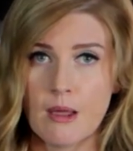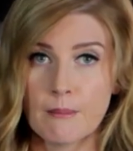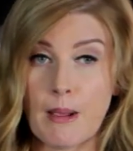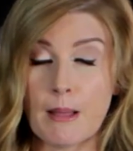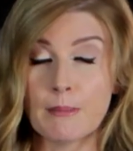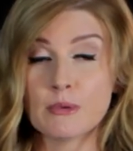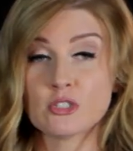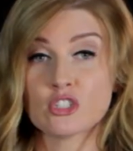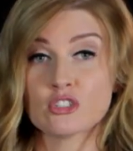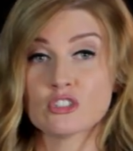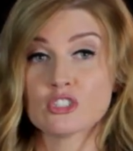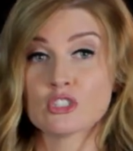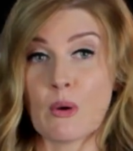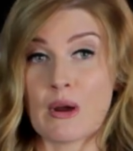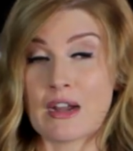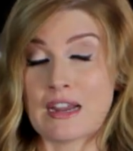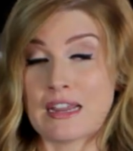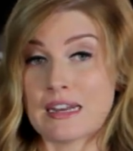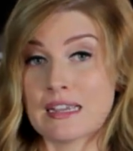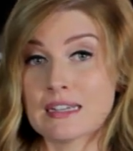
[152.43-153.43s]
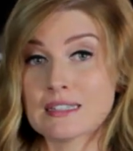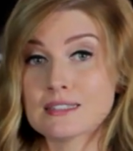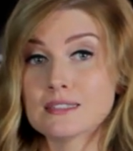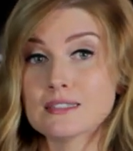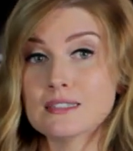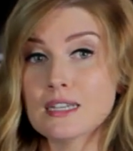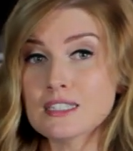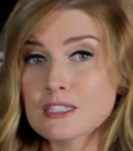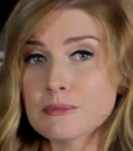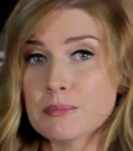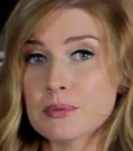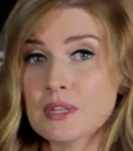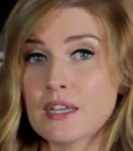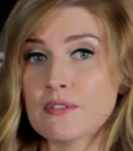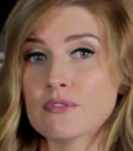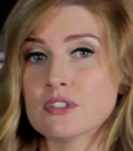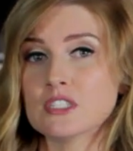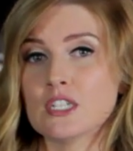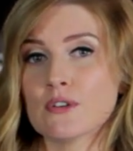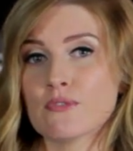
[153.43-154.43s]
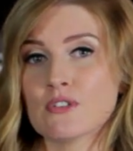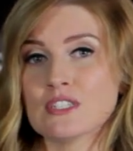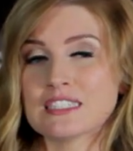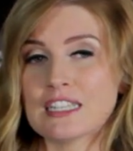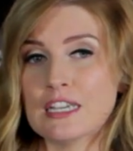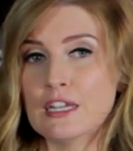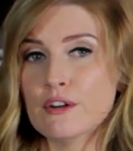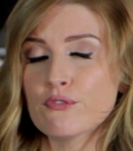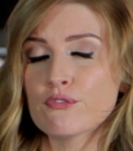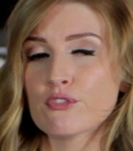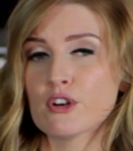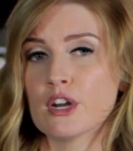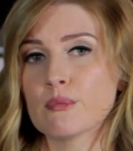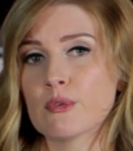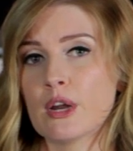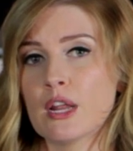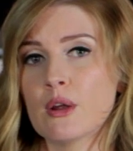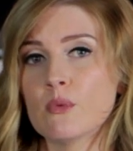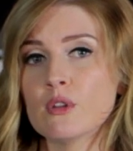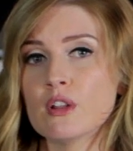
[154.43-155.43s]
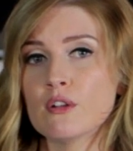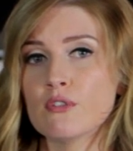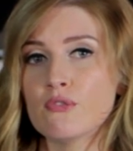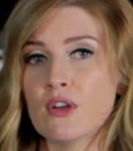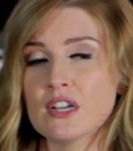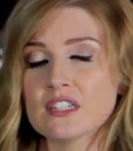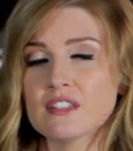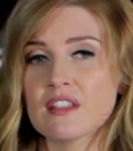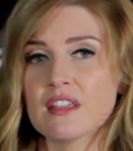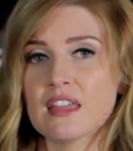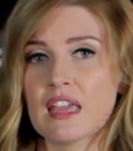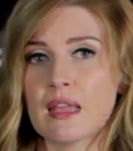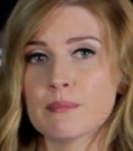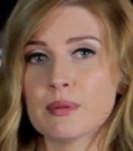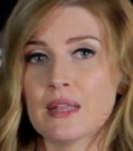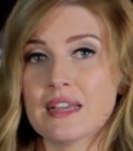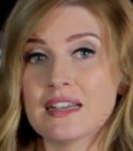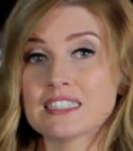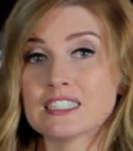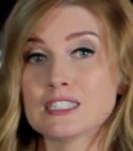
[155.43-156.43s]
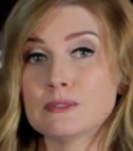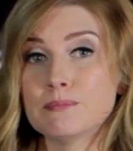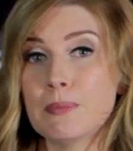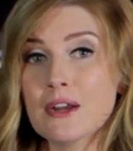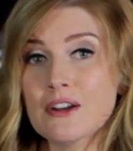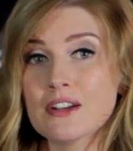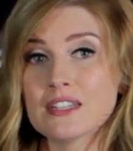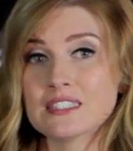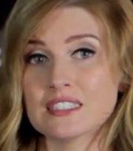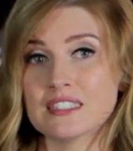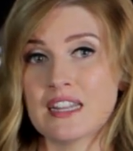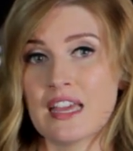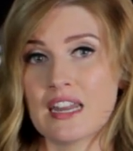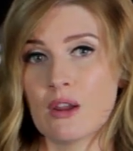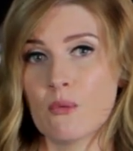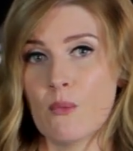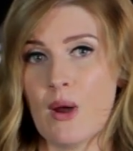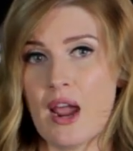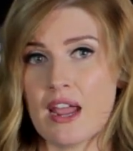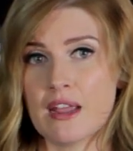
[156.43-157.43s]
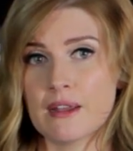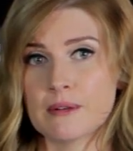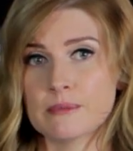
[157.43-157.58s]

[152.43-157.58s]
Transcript: Publisher Square Enix doesn't believe the difference in frame rate will affect the gameplay experience in any way.